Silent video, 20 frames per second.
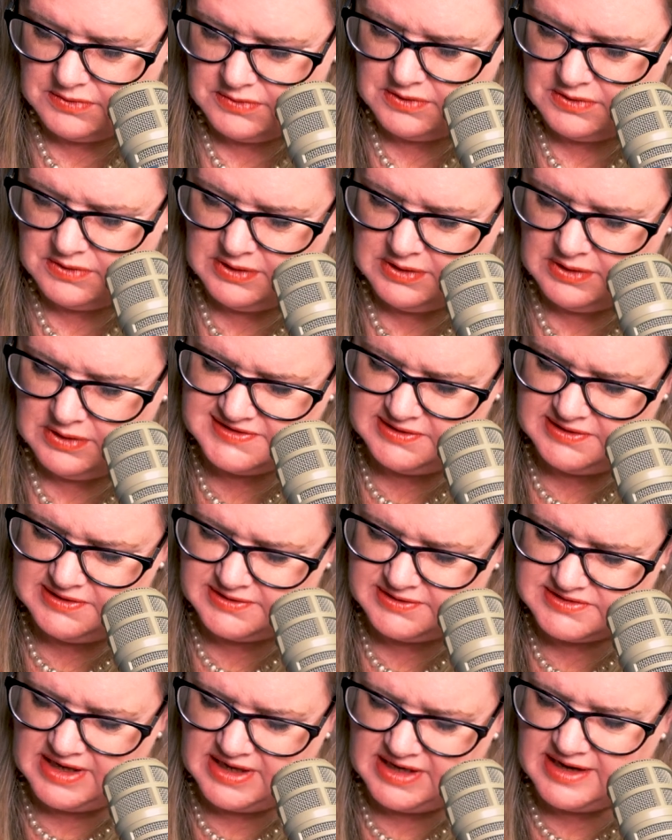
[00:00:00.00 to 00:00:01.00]
Excellent.
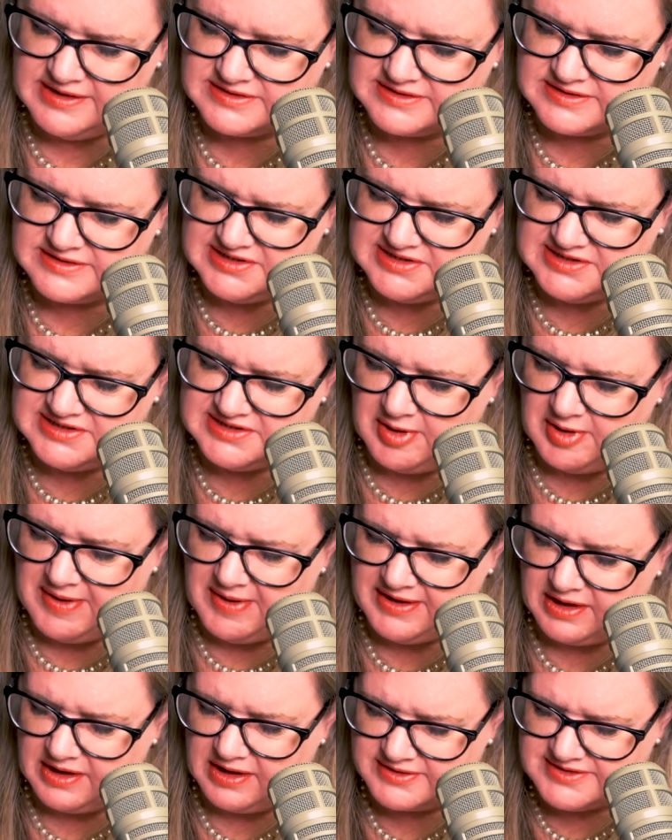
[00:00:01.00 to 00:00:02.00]
And just a little bit about, you
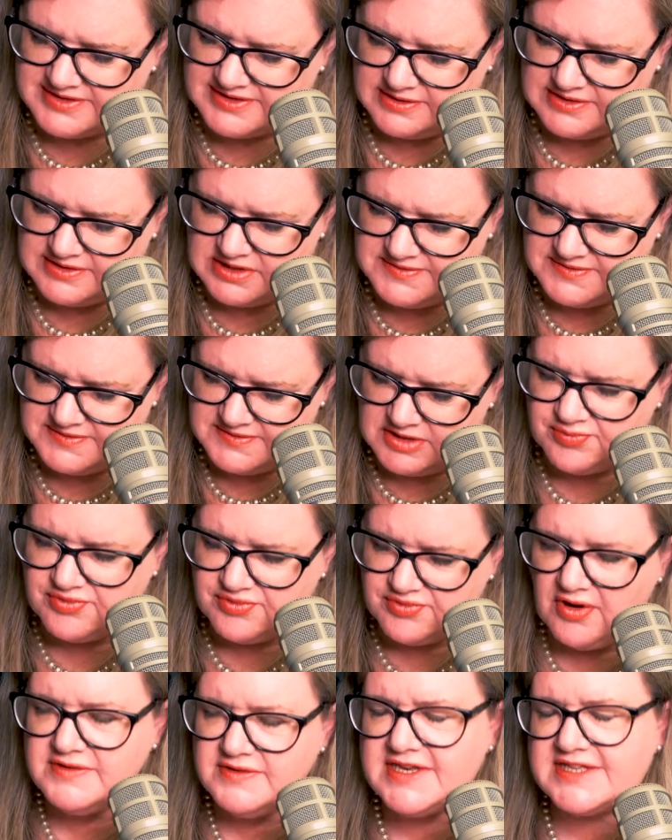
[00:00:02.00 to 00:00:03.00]
know, so in terms of the
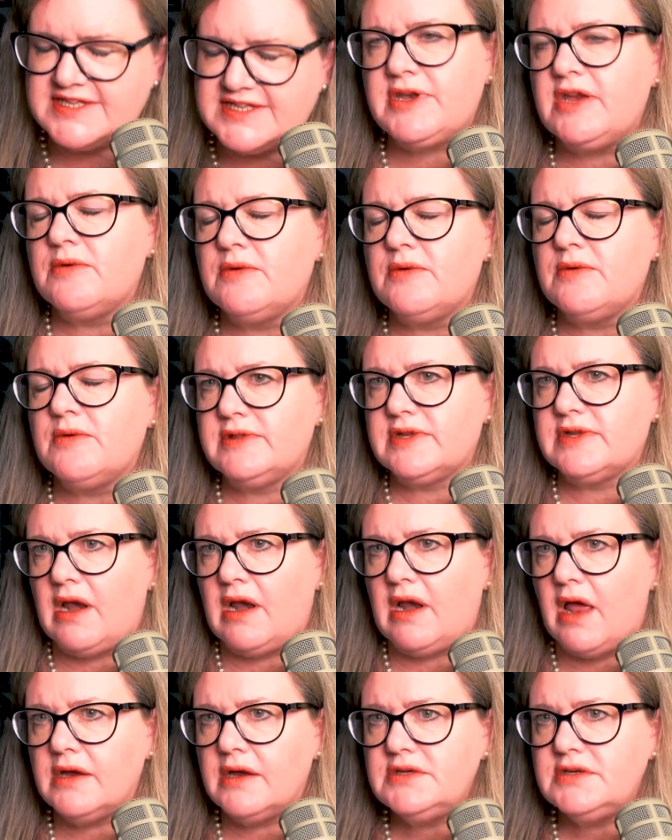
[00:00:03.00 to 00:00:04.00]
process when you work with a
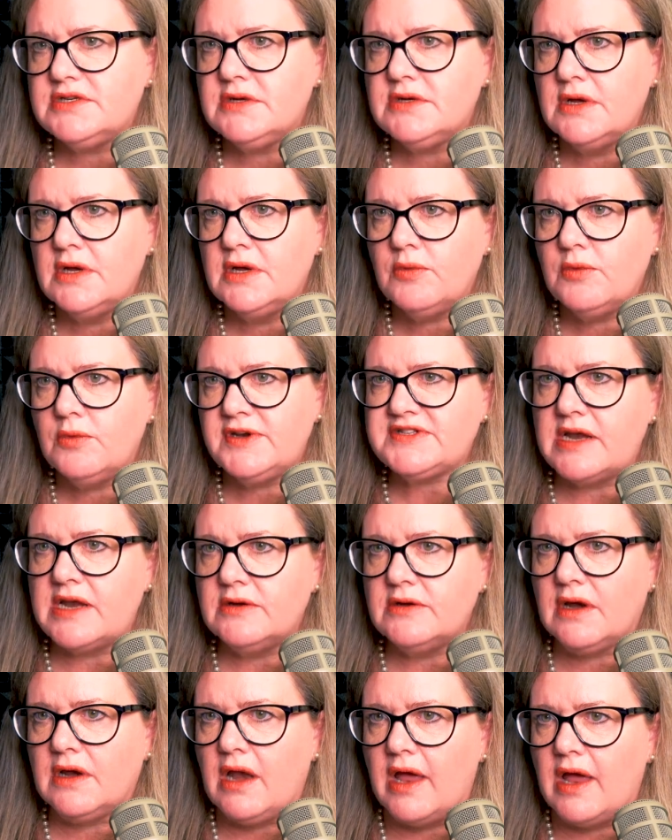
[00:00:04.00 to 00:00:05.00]
client, what does that look
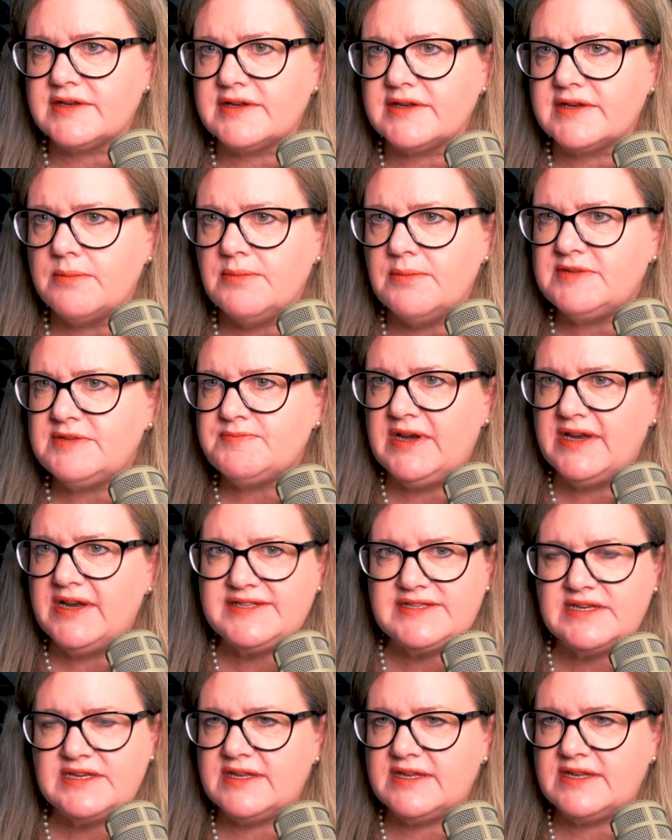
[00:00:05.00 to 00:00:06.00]
like? So somebody's been listening to
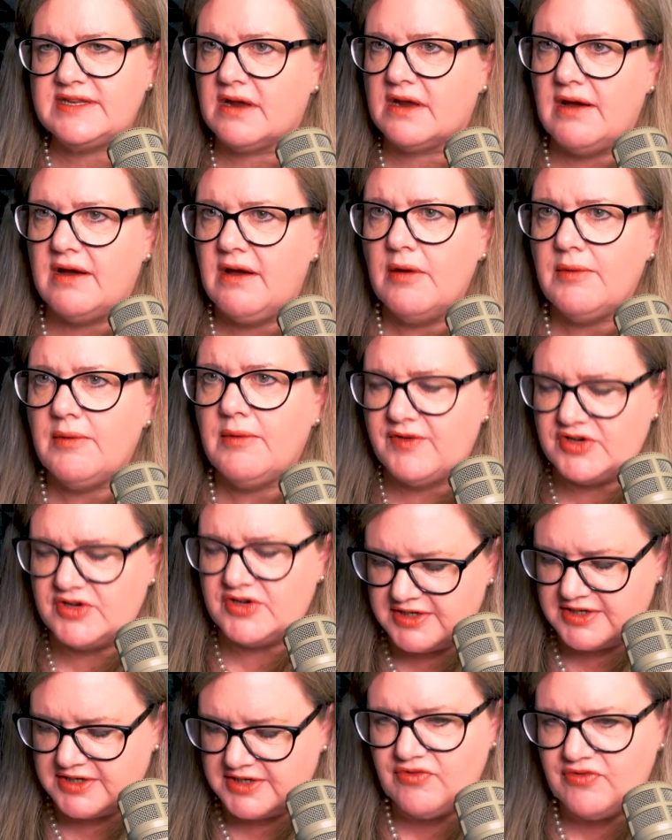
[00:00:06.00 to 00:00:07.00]
this and go, oh, I want to have a chat to
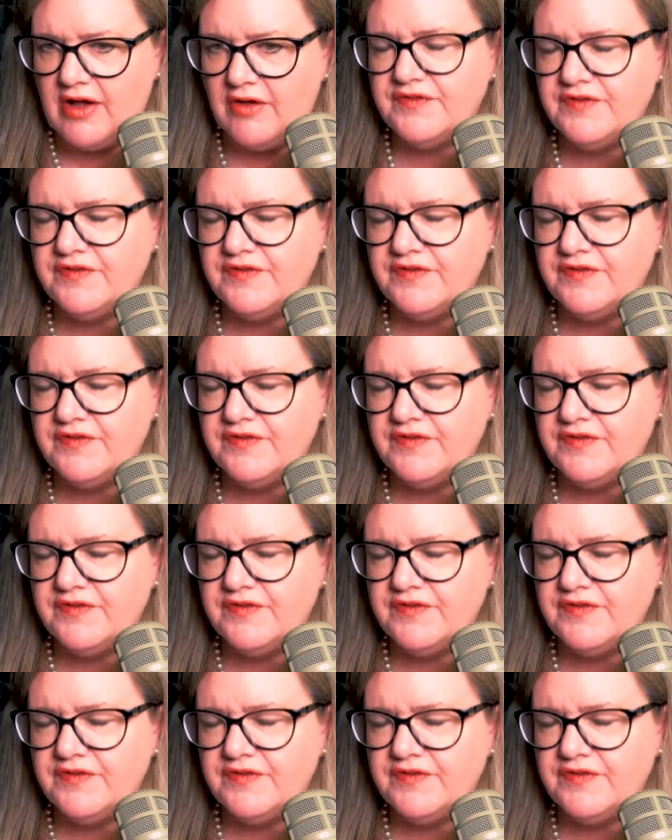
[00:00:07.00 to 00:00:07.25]
Ralph.